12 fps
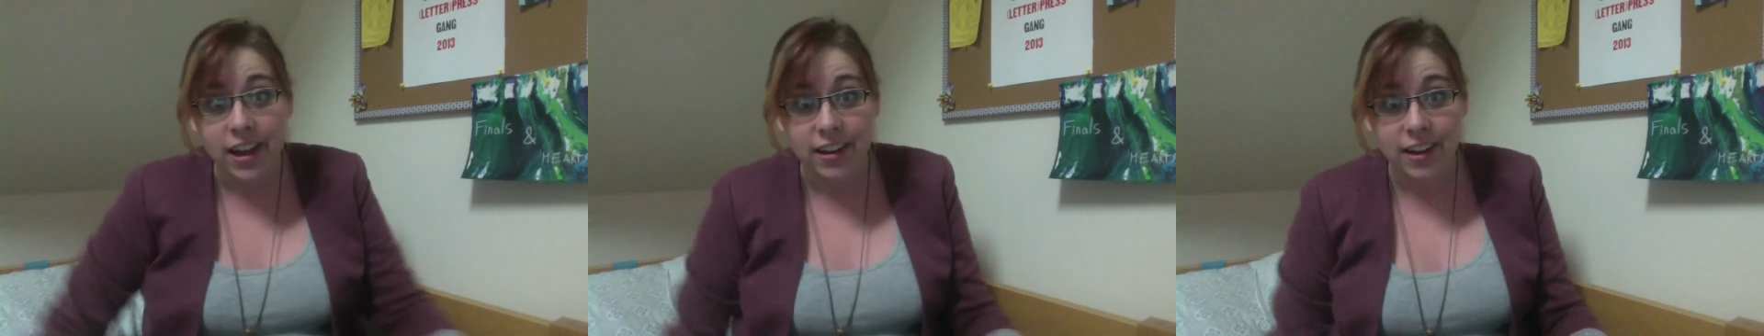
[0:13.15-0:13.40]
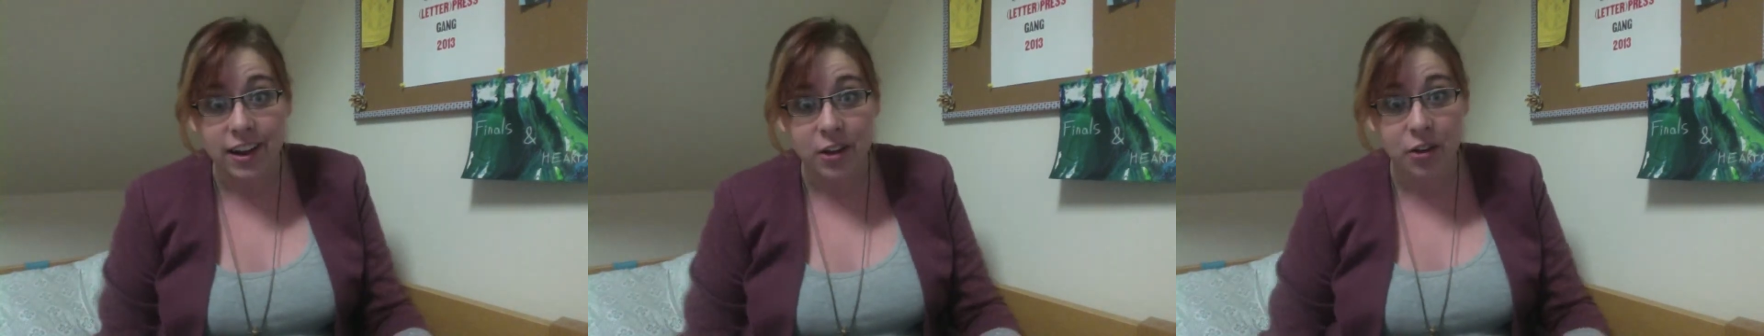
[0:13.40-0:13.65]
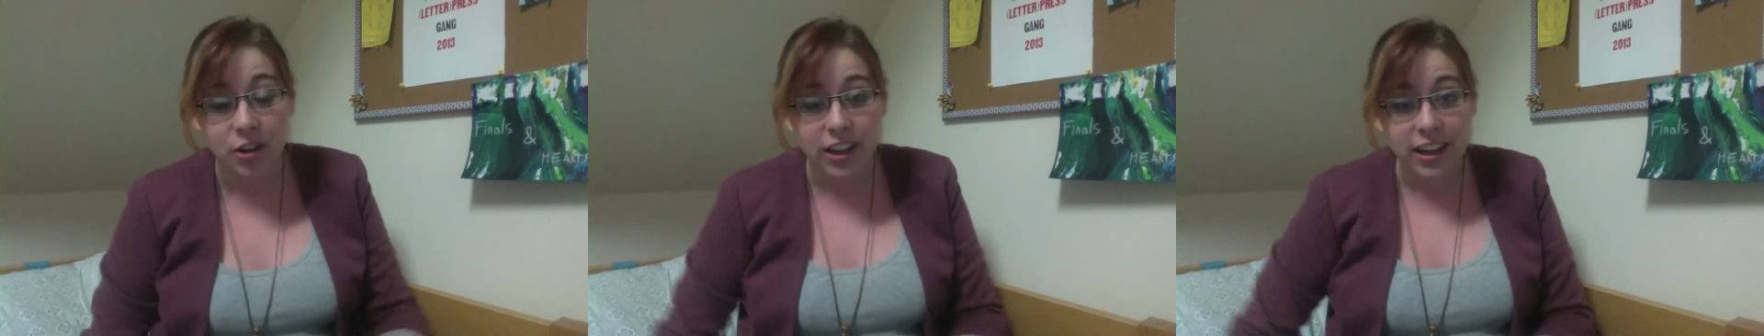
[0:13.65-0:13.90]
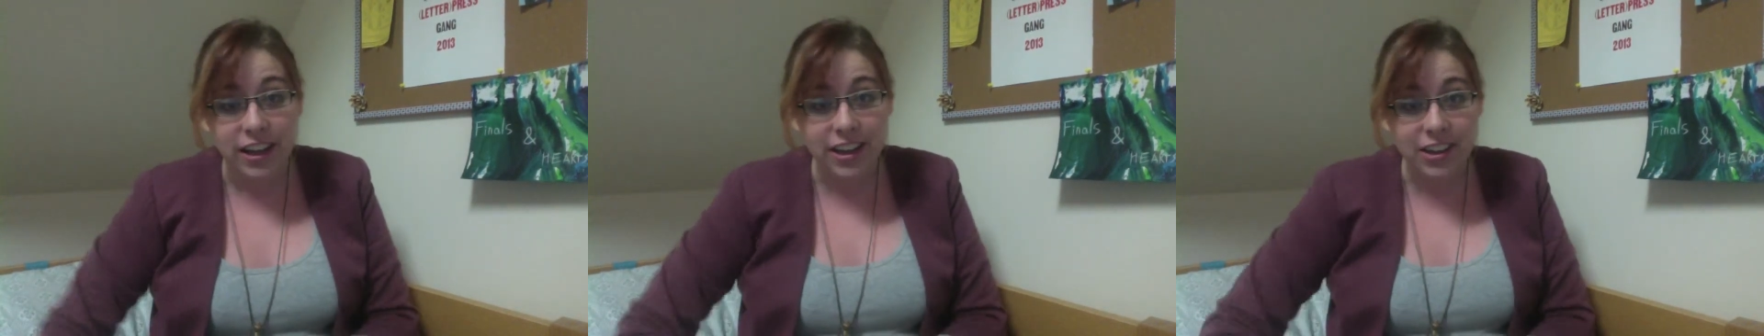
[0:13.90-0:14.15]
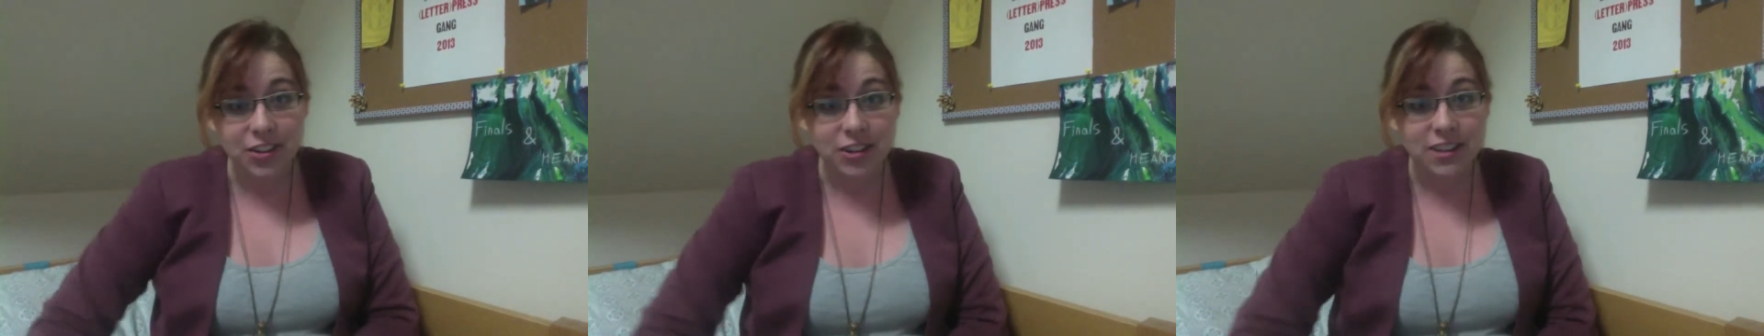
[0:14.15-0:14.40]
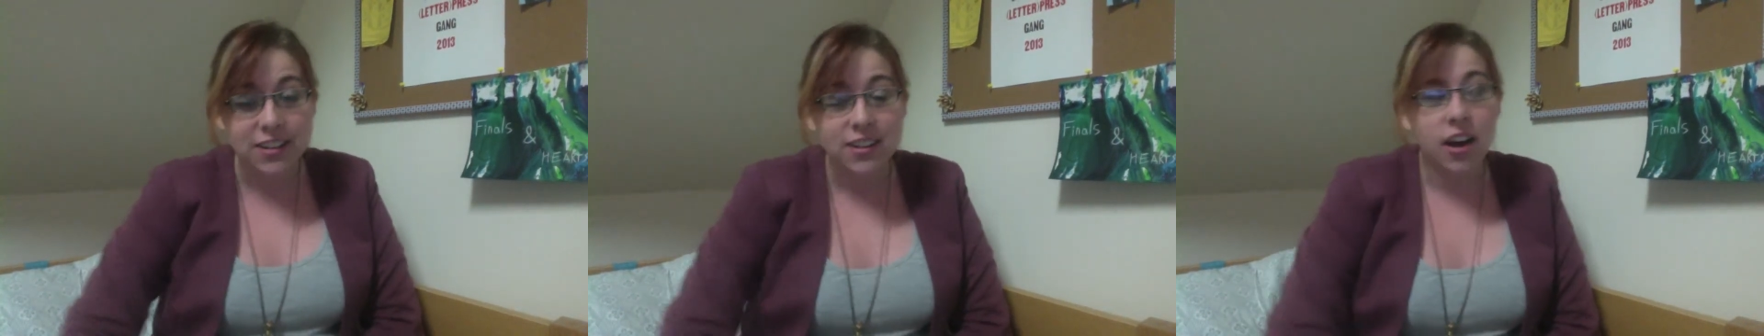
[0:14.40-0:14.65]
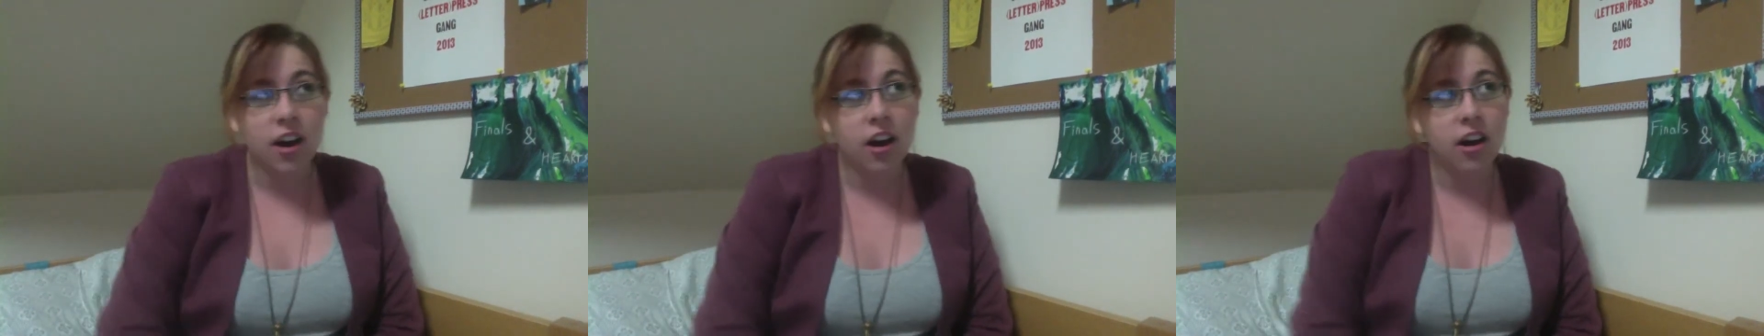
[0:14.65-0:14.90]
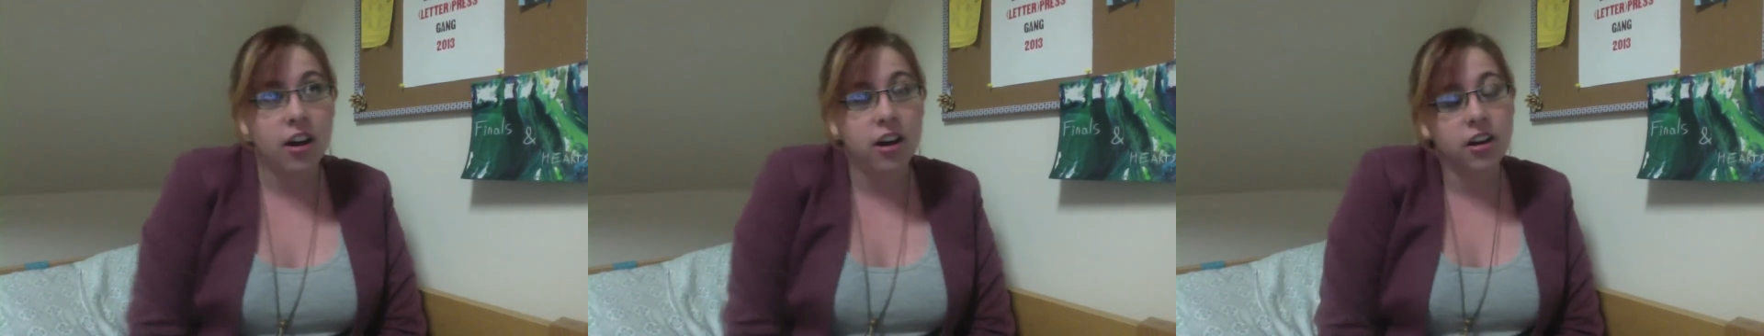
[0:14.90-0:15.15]
Now, echinoids
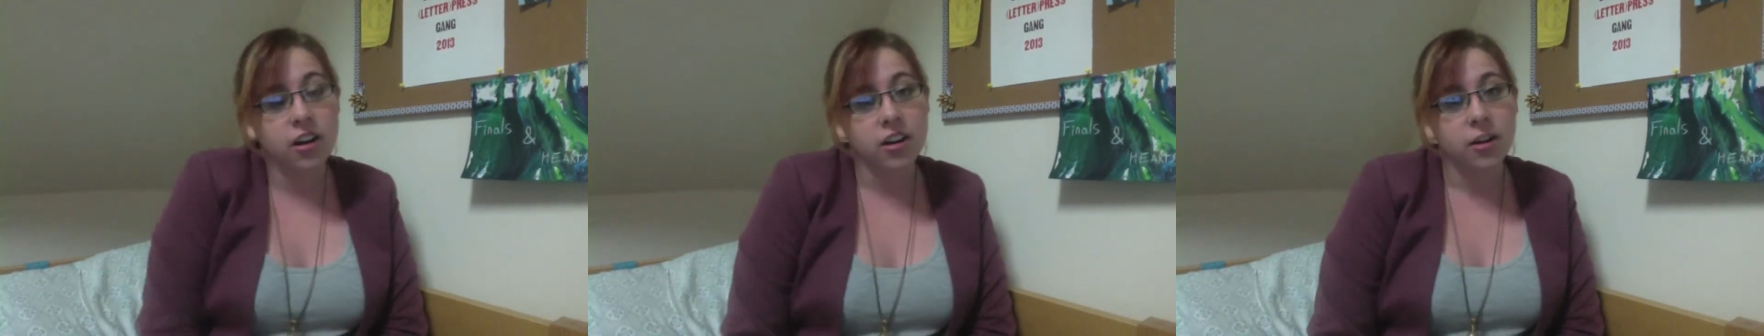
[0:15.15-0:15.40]
are